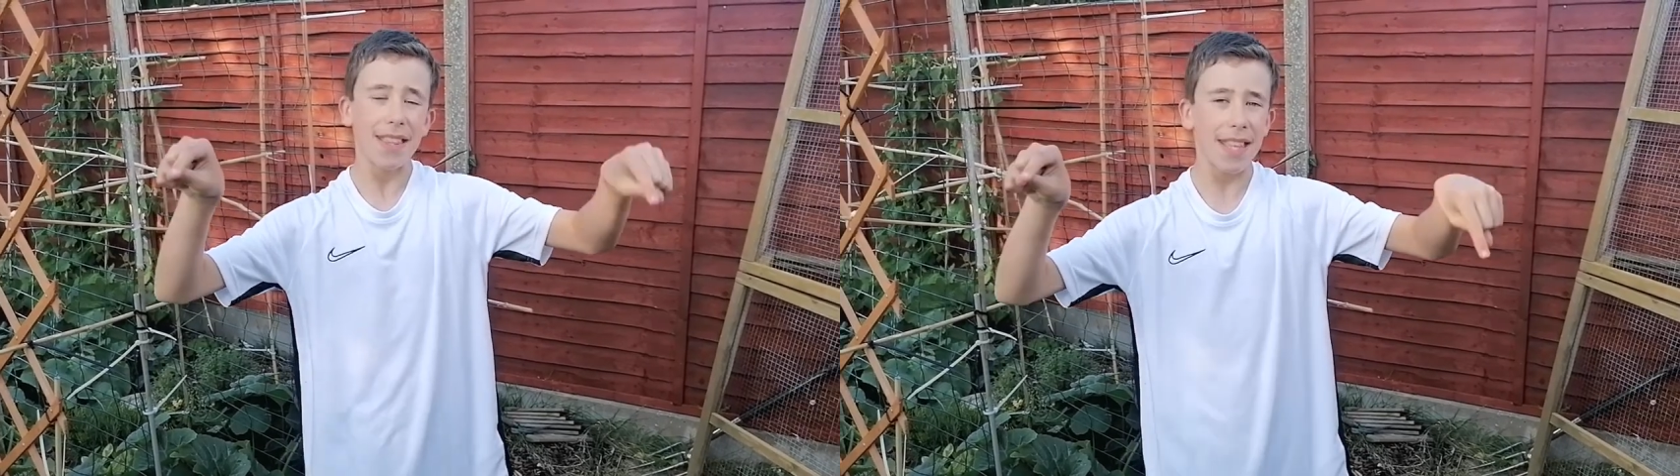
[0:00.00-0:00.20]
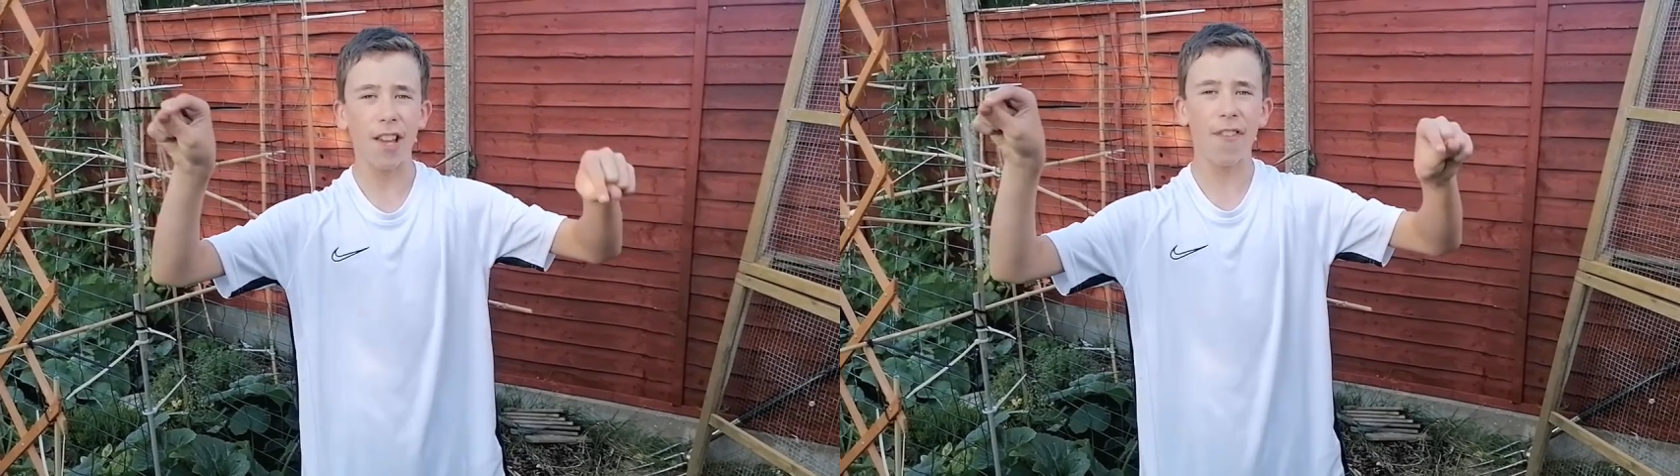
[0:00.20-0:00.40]

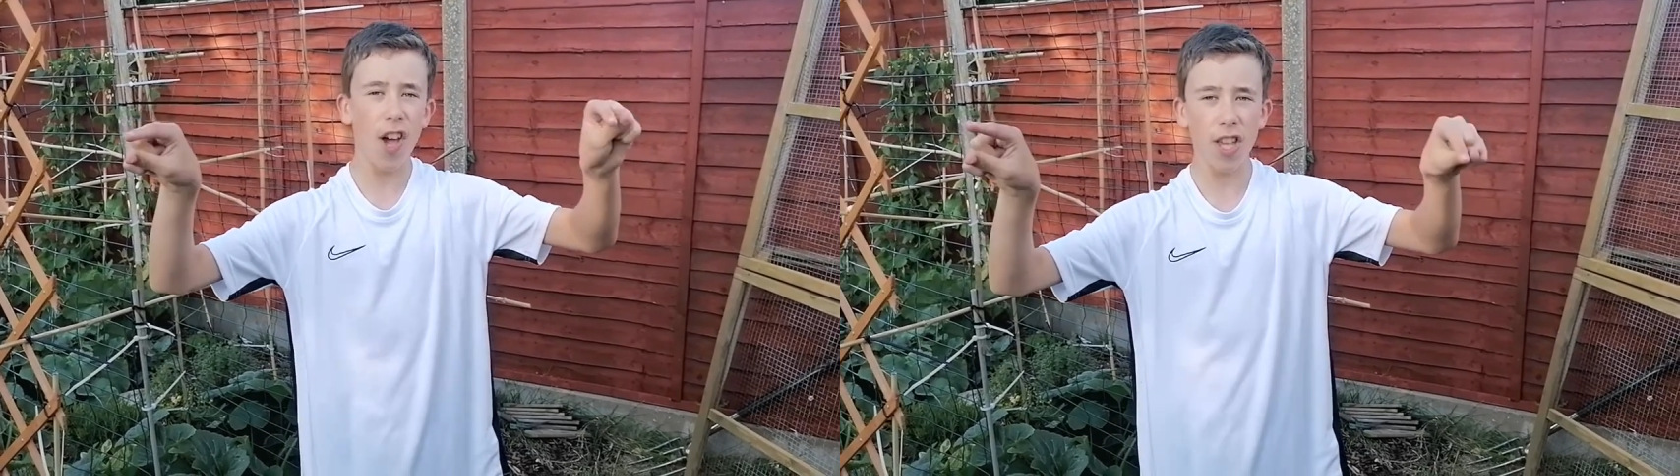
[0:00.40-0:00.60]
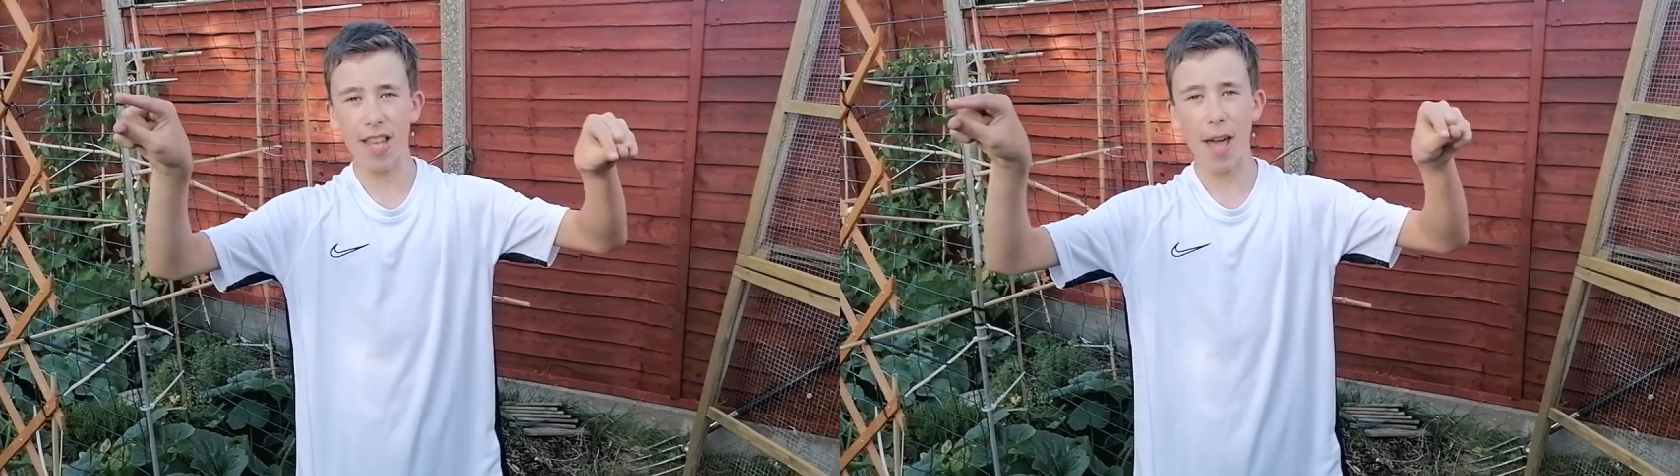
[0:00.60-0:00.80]
the
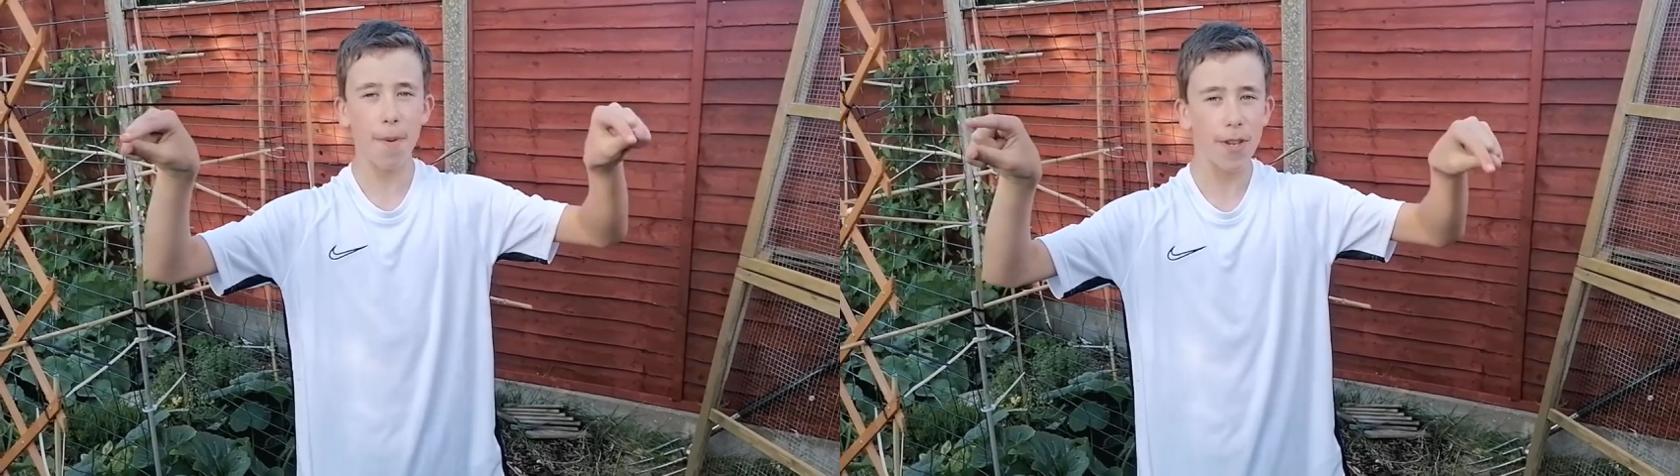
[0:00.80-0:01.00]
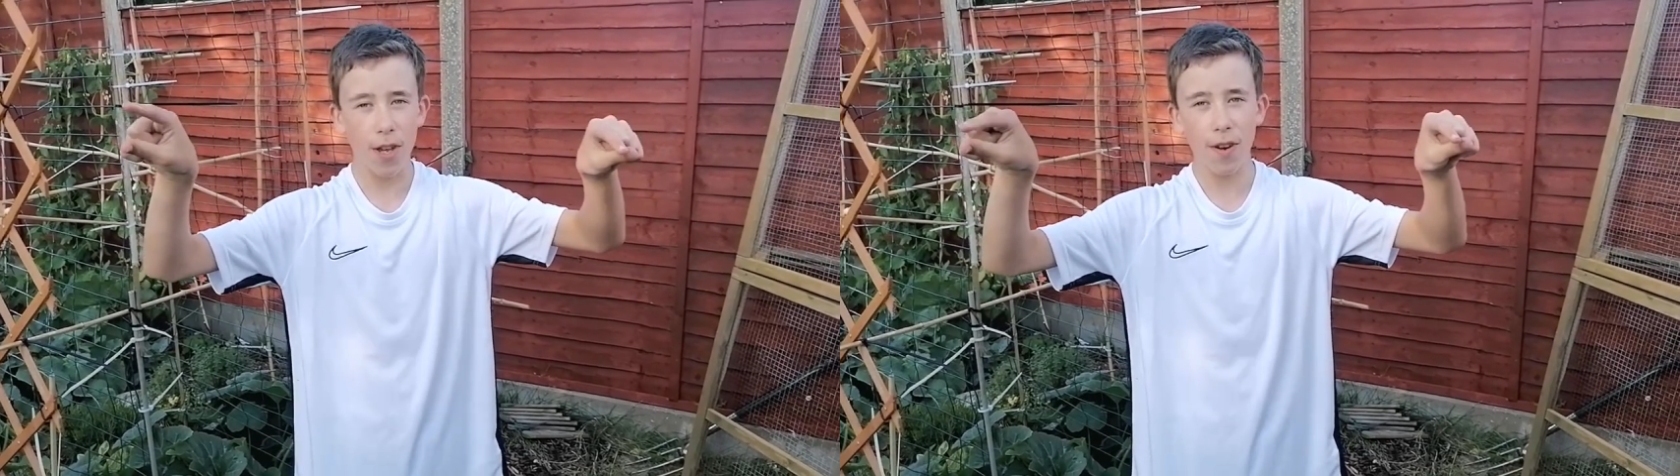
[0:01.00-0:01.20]
first
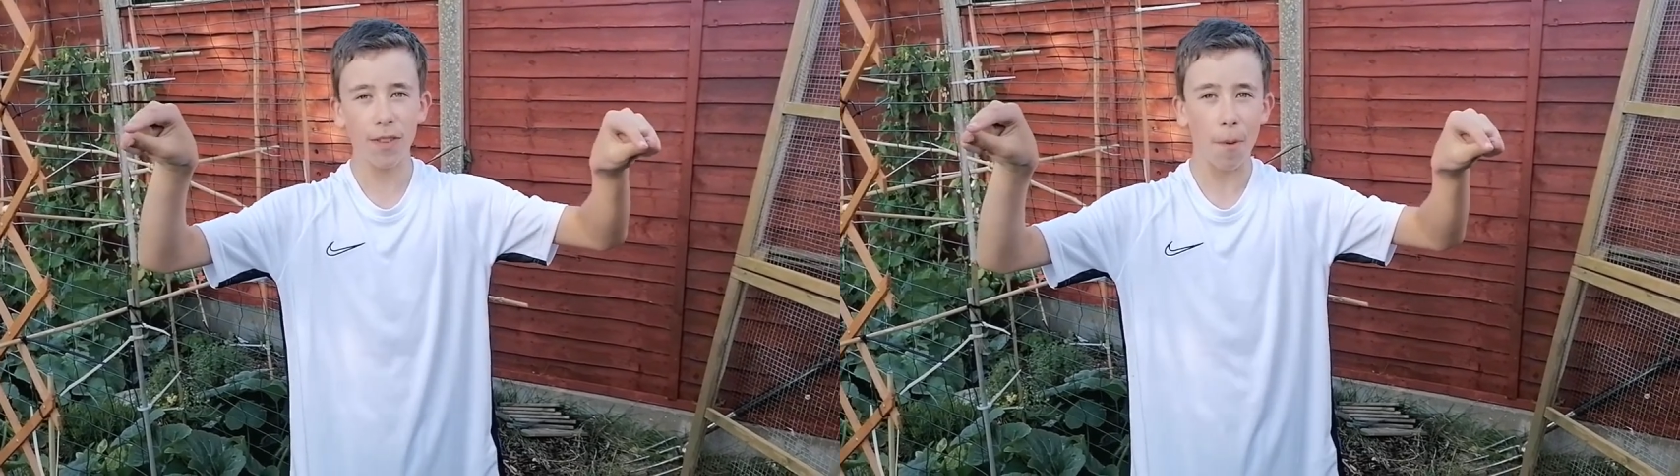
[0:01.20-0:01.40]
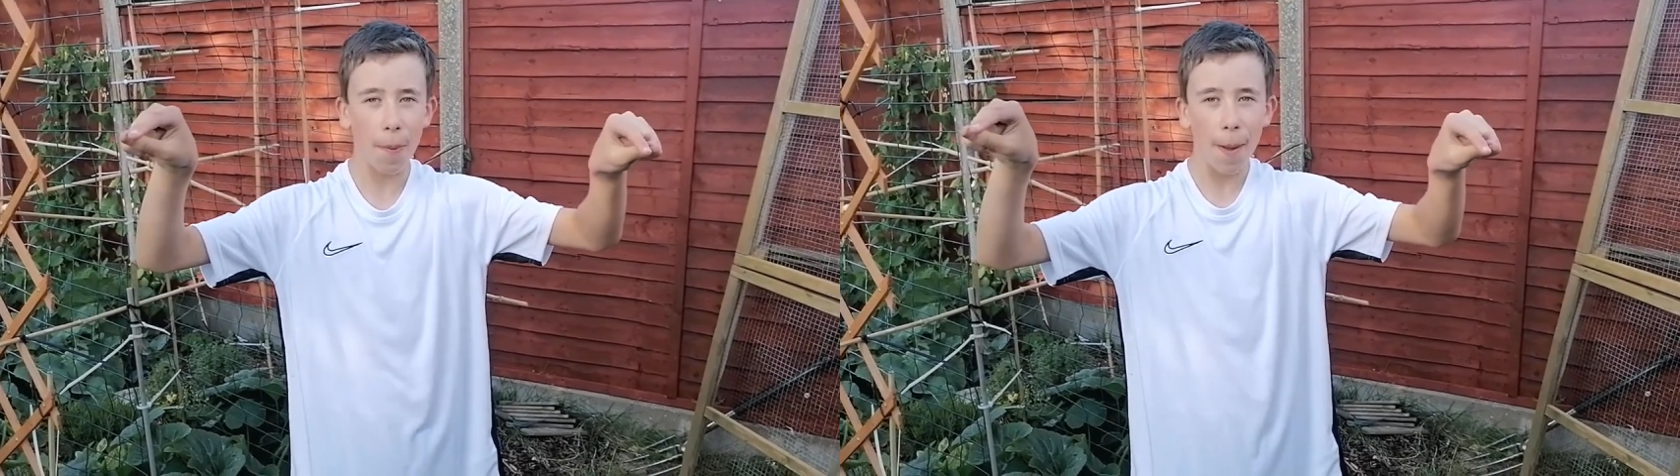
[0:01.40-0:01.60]
episode
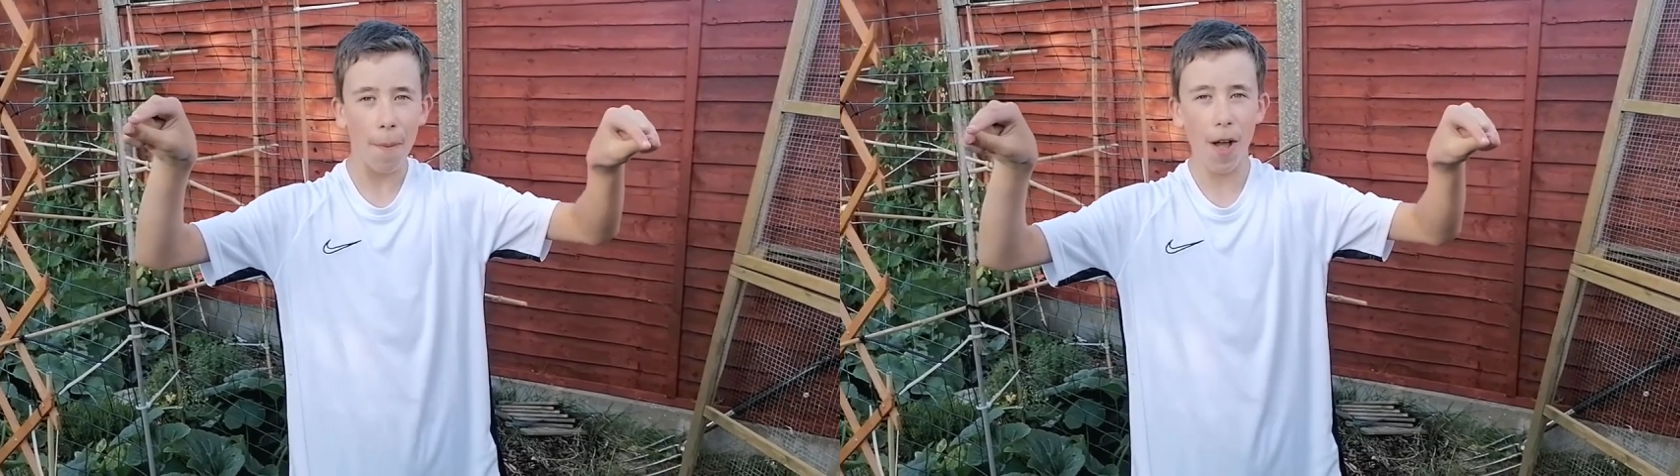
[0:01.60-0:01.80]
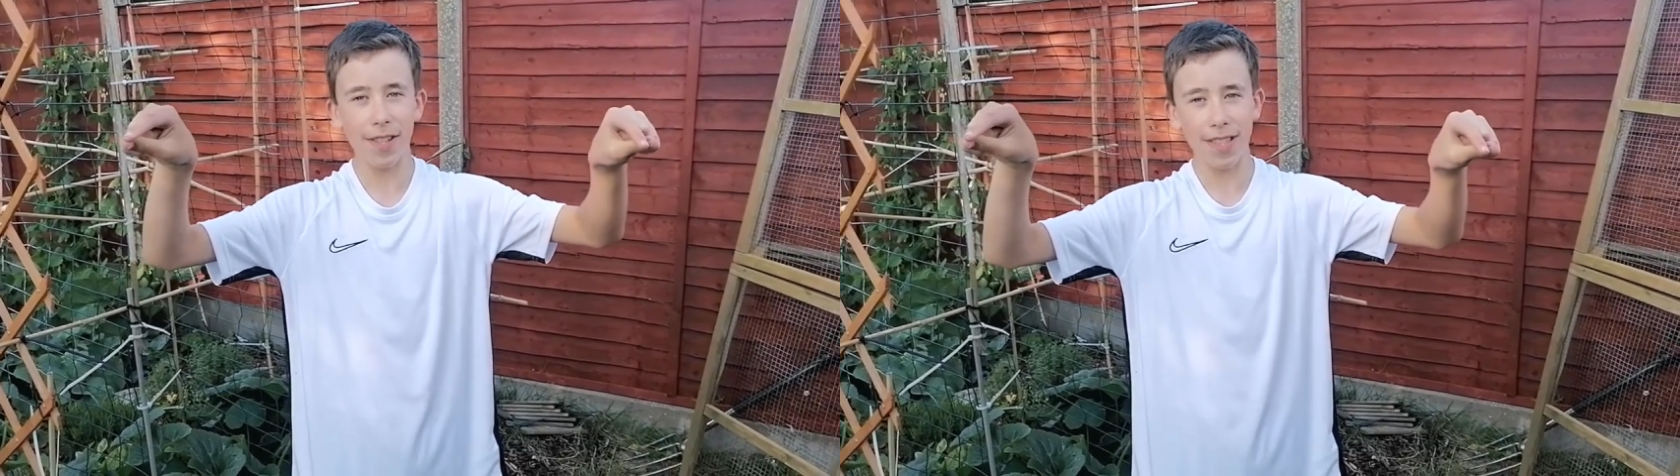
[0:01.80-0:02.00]
of the big
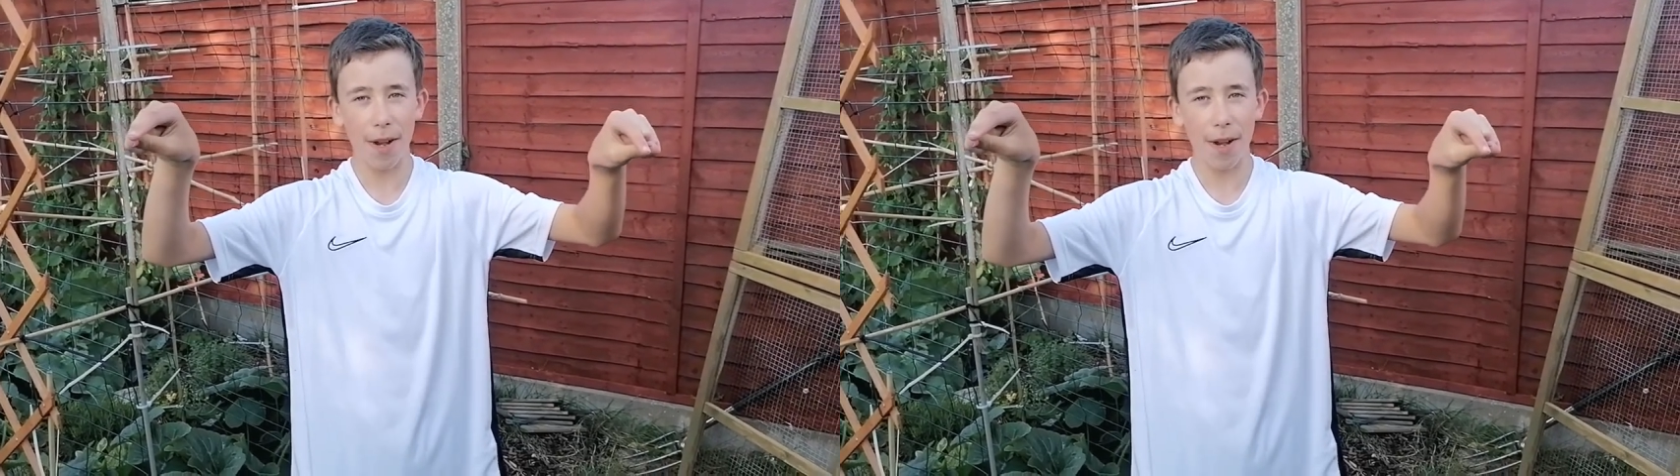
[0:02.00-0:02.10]
plant